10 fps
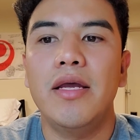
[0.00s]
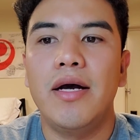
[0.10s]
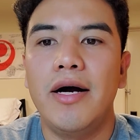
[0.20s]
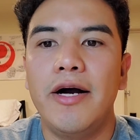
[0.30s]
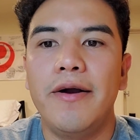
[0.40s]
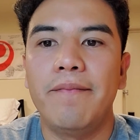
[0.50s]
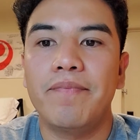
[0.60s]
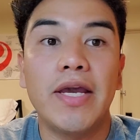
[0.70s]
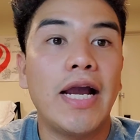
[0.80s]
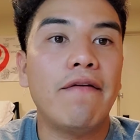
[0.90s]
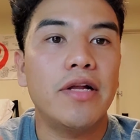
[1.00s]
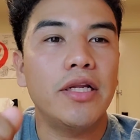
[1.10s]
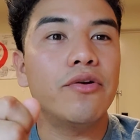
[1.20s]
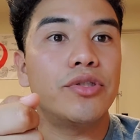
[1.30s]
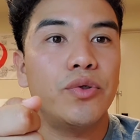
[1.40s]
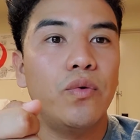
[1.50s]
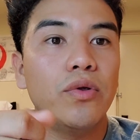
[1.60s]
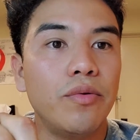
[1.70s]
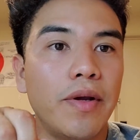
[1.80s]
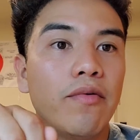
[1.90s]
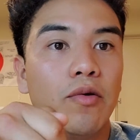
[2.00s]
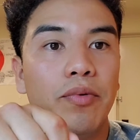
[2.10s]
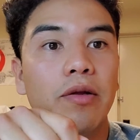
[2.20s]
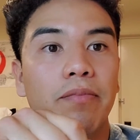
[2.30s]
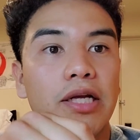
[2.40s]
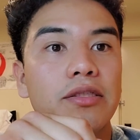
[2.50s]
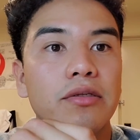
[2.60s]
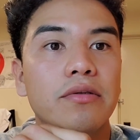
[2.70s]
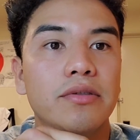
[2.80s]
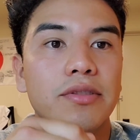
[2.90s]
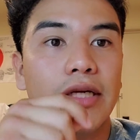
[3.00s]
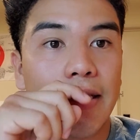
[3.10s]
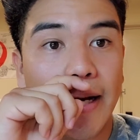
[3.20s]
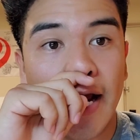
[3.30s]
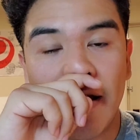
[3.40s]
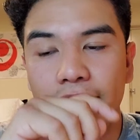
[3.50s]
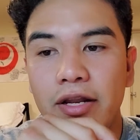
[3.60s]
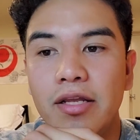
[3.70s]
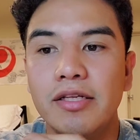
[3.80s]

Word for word: Uh, and have a little tool to be able to put the plates on because I didn't have any.